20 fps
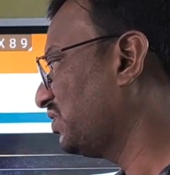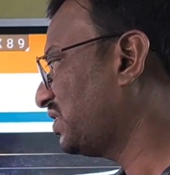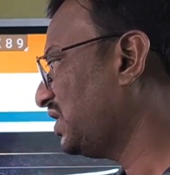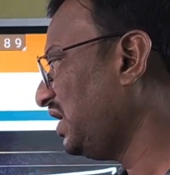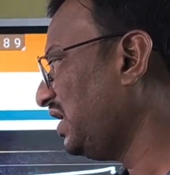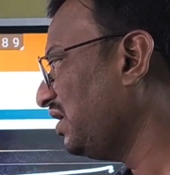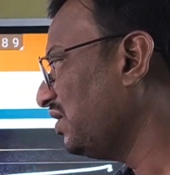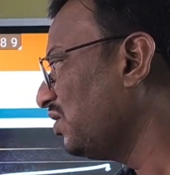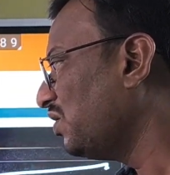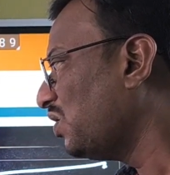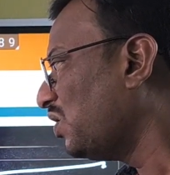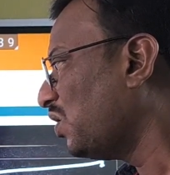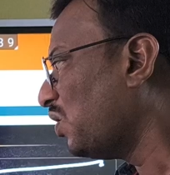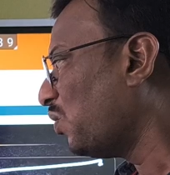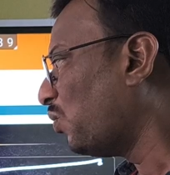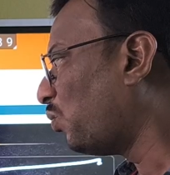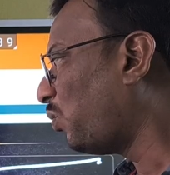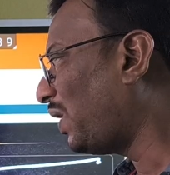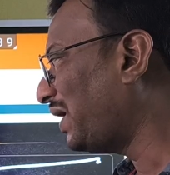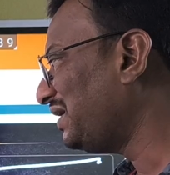Okay,
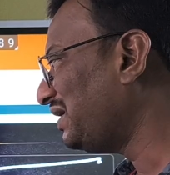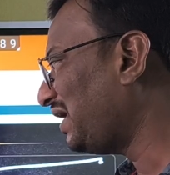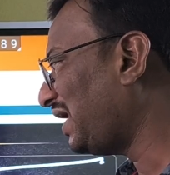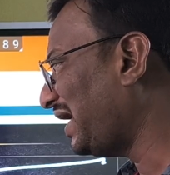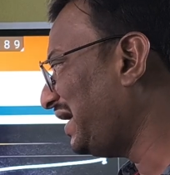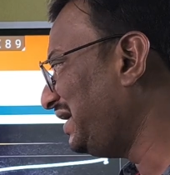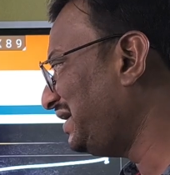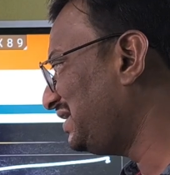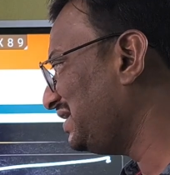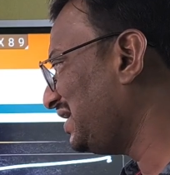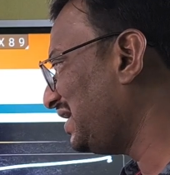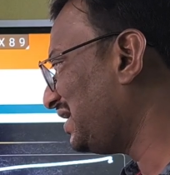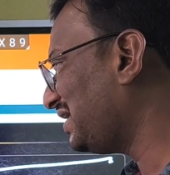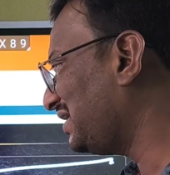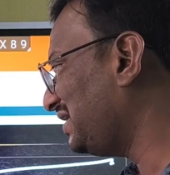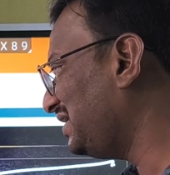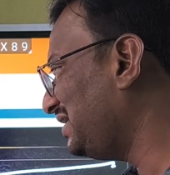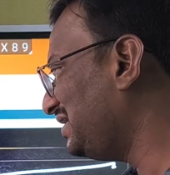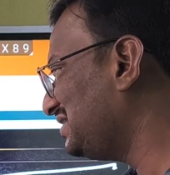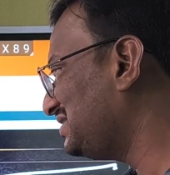1 light year
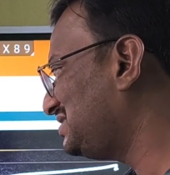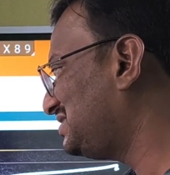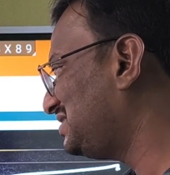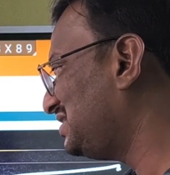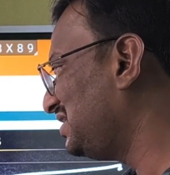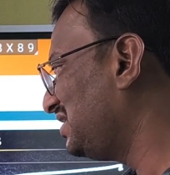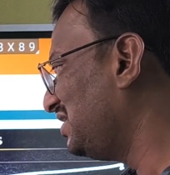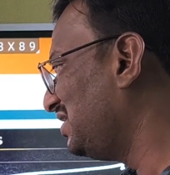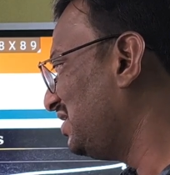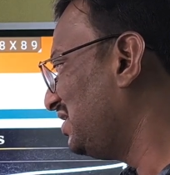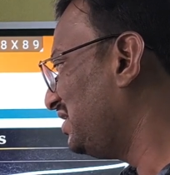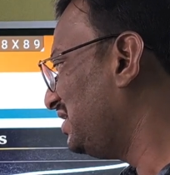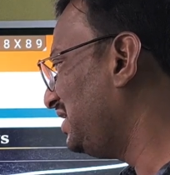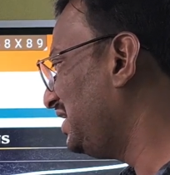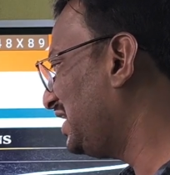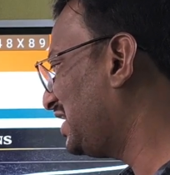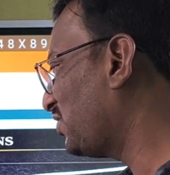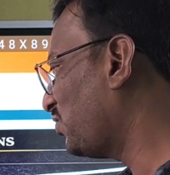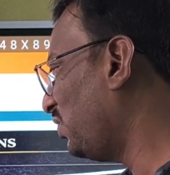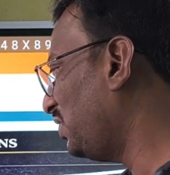is
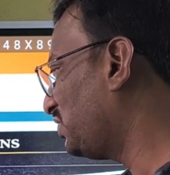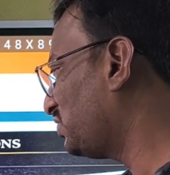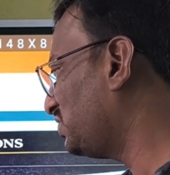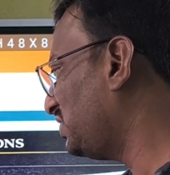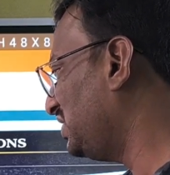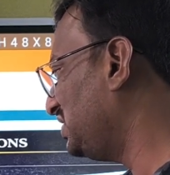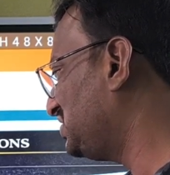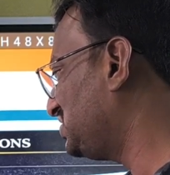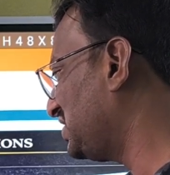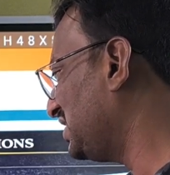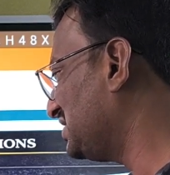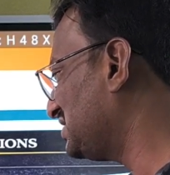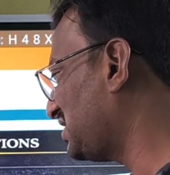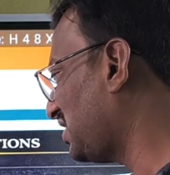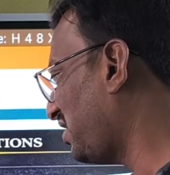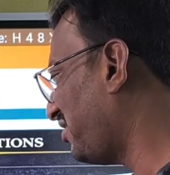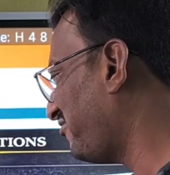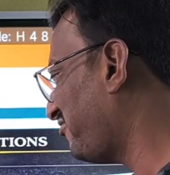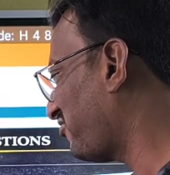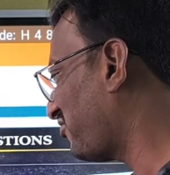equal to the
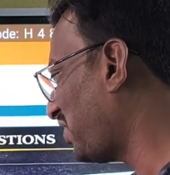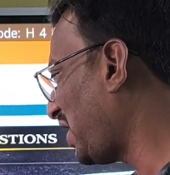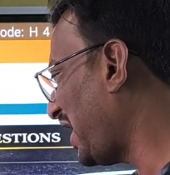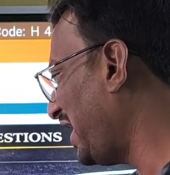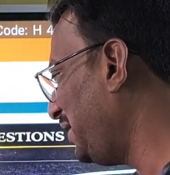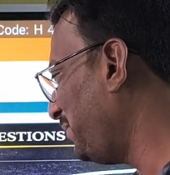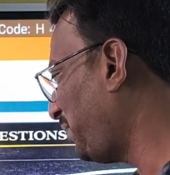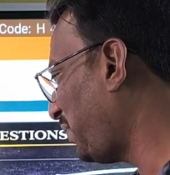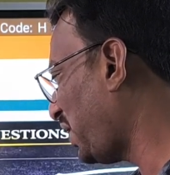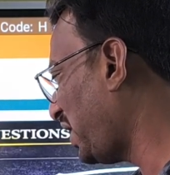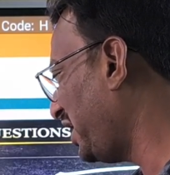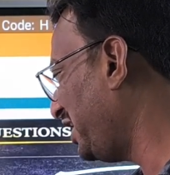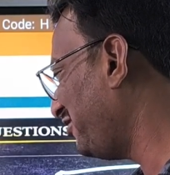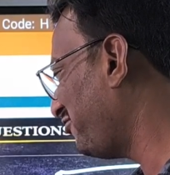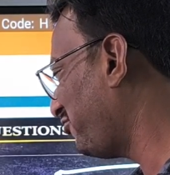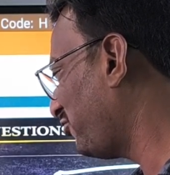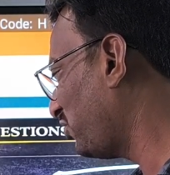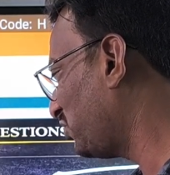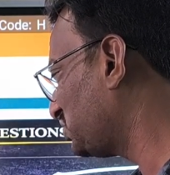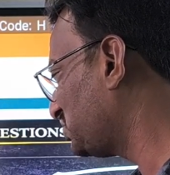distance of
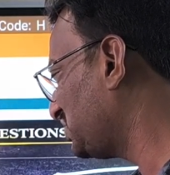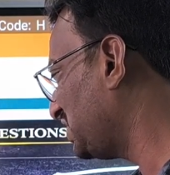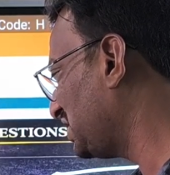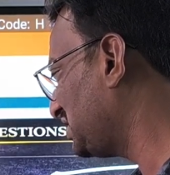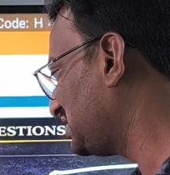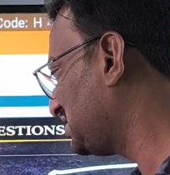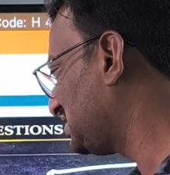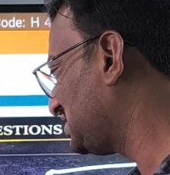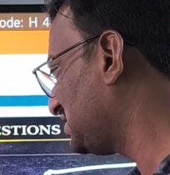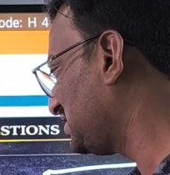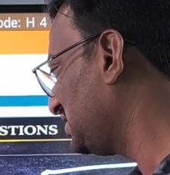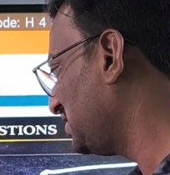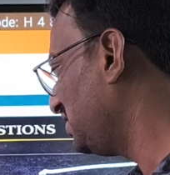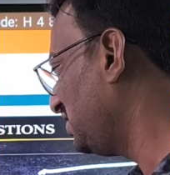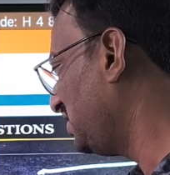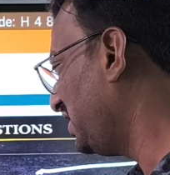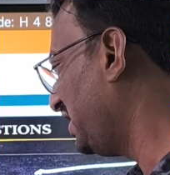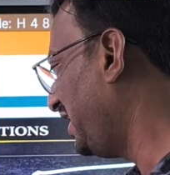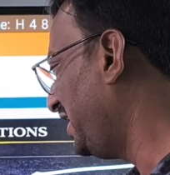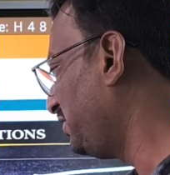9.46
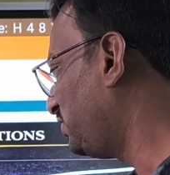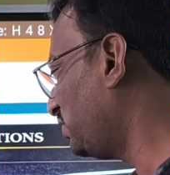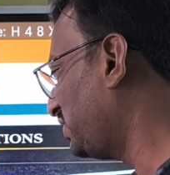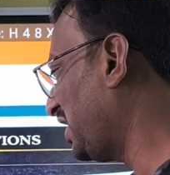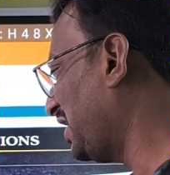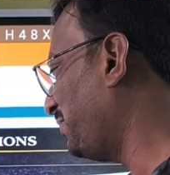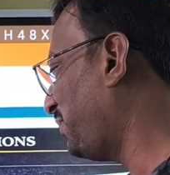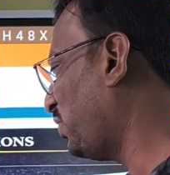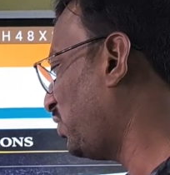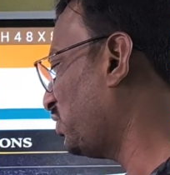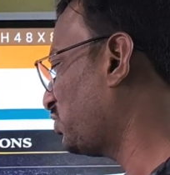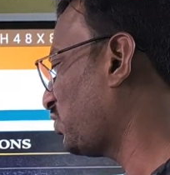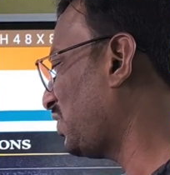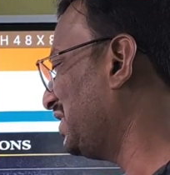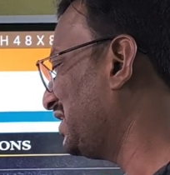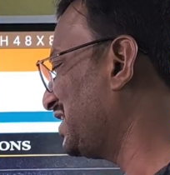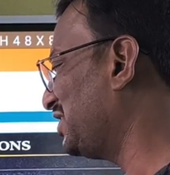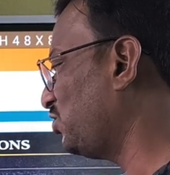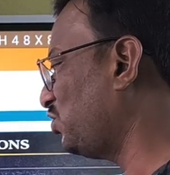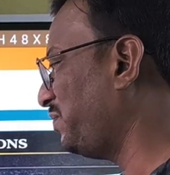into 10 power
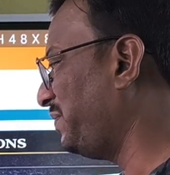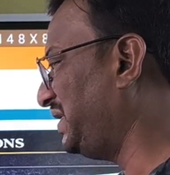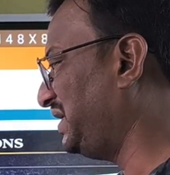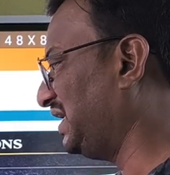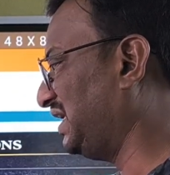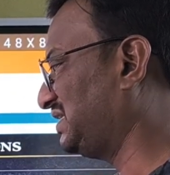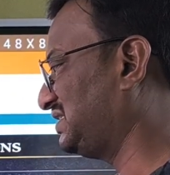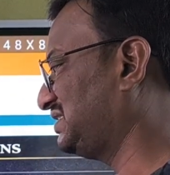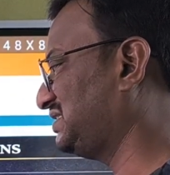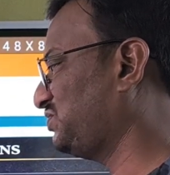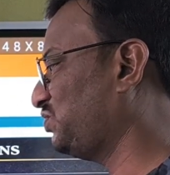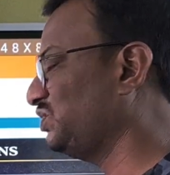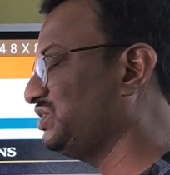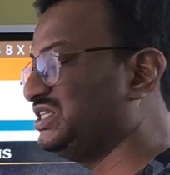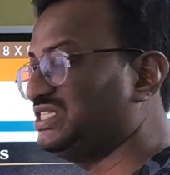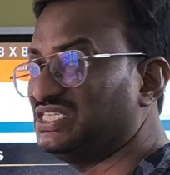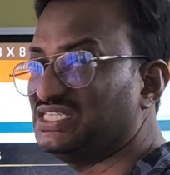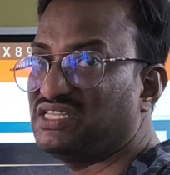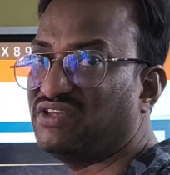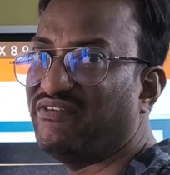12 kilometers. So
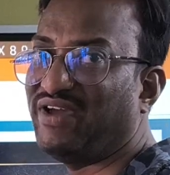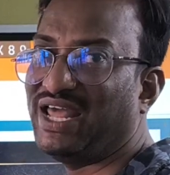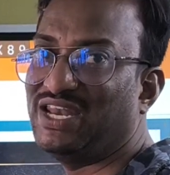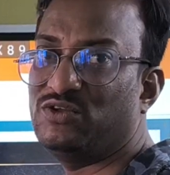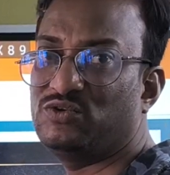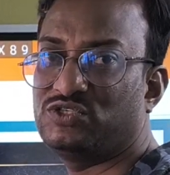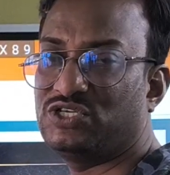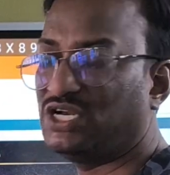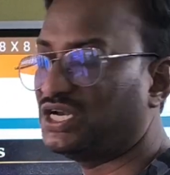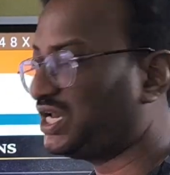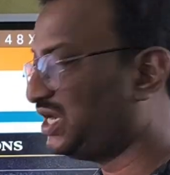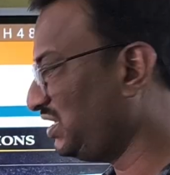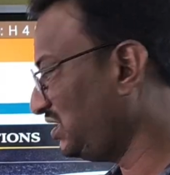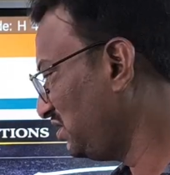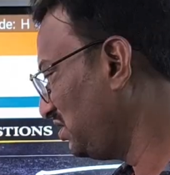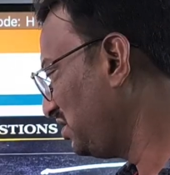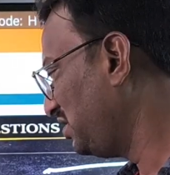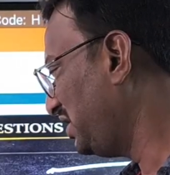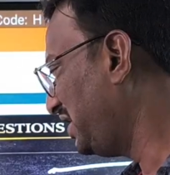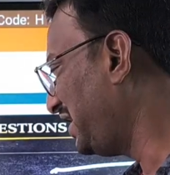this is the value,
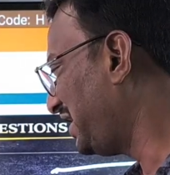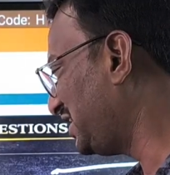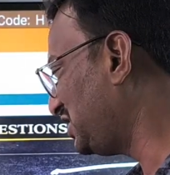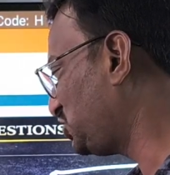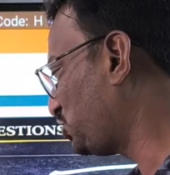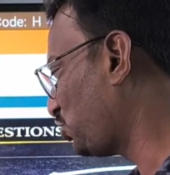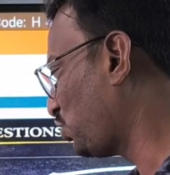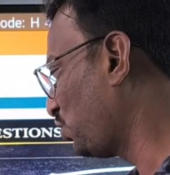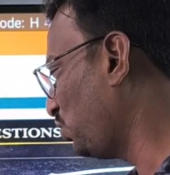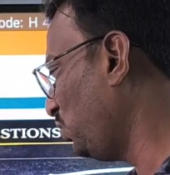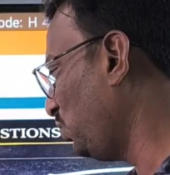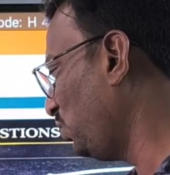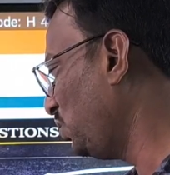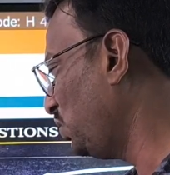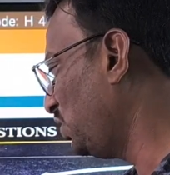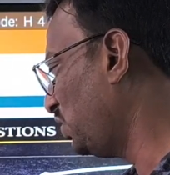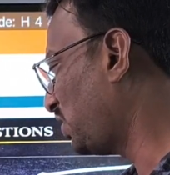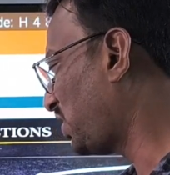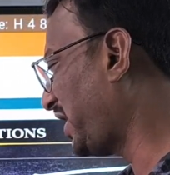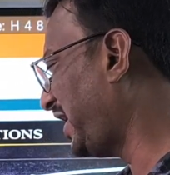children. It is
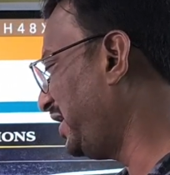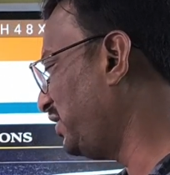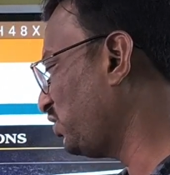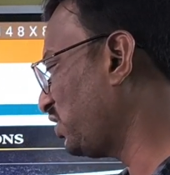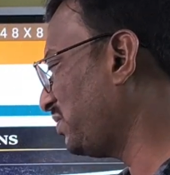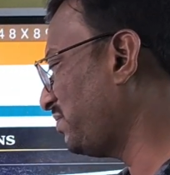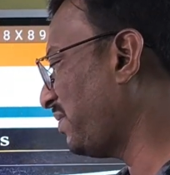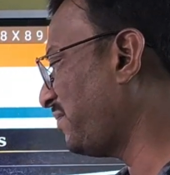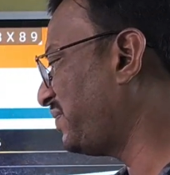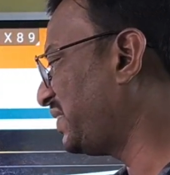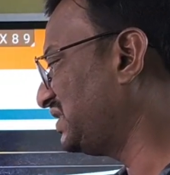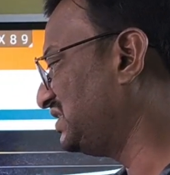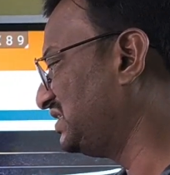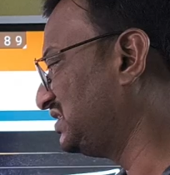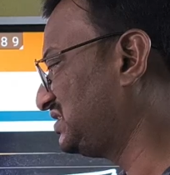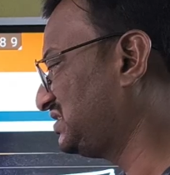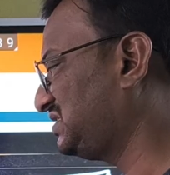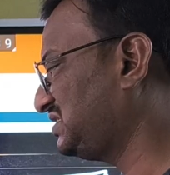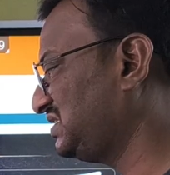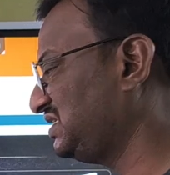true. Try to remember
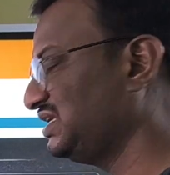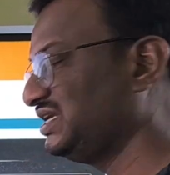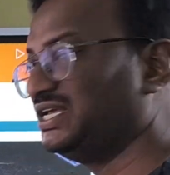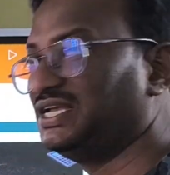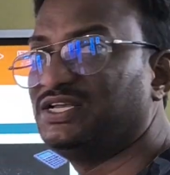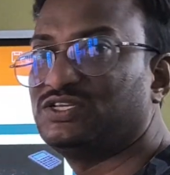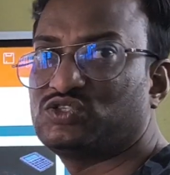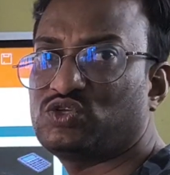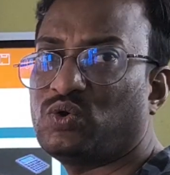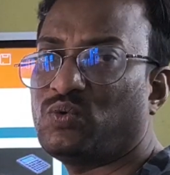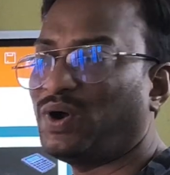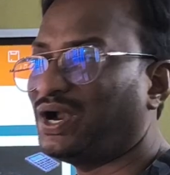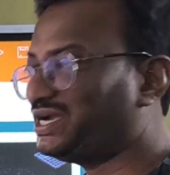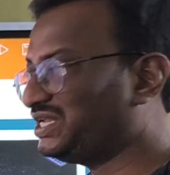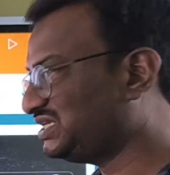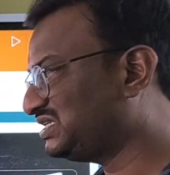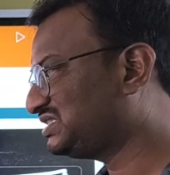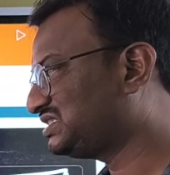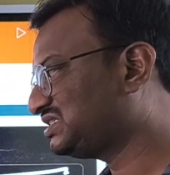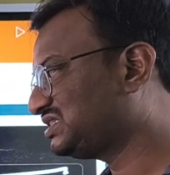this. So
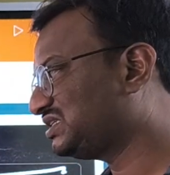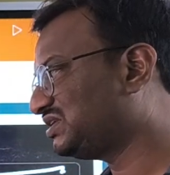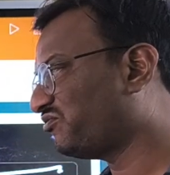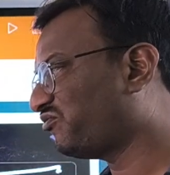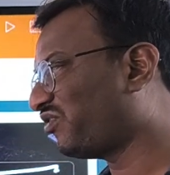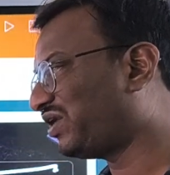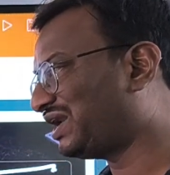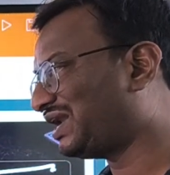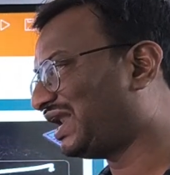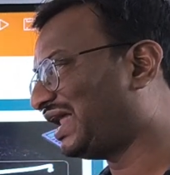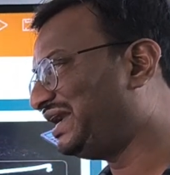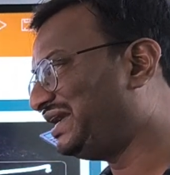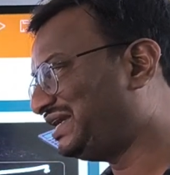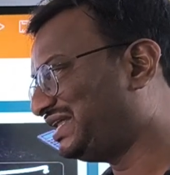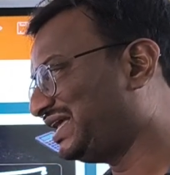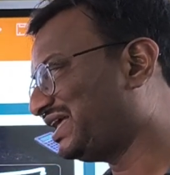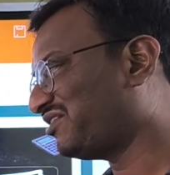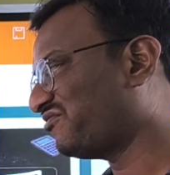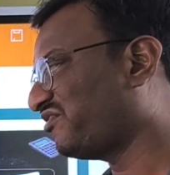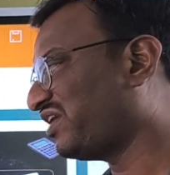what is 1
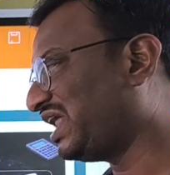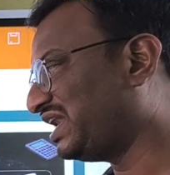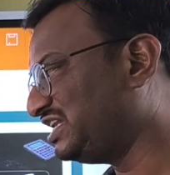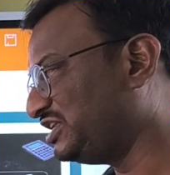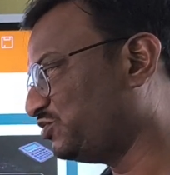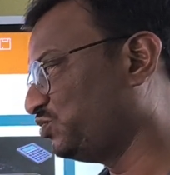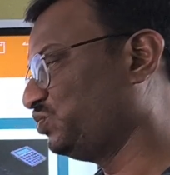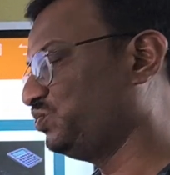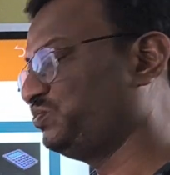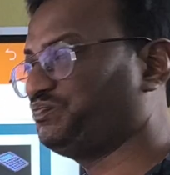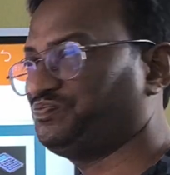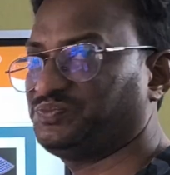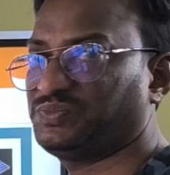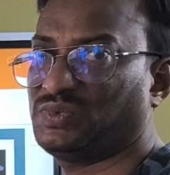light year value?